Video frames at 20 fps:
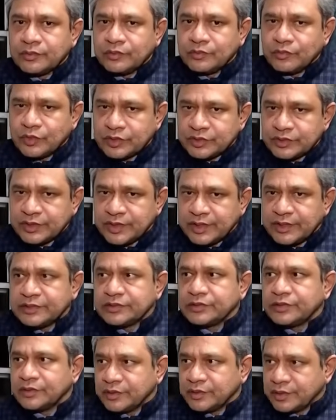what is the
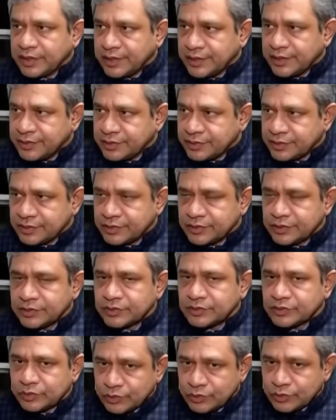right
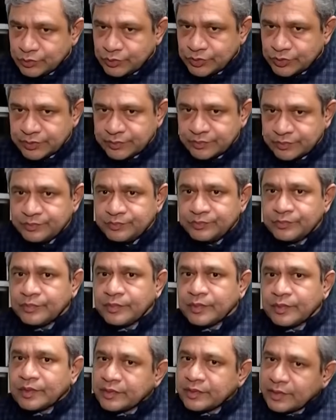solution,
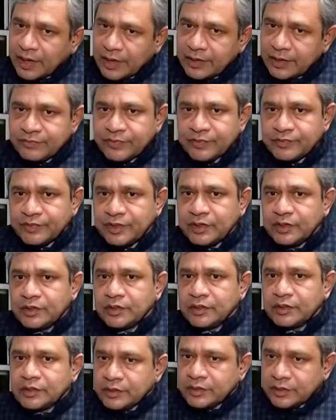that we will
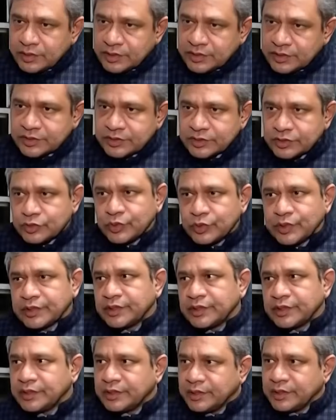discuss
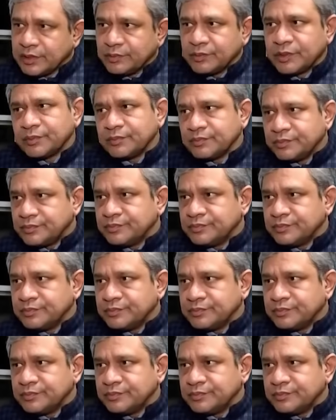together and come up.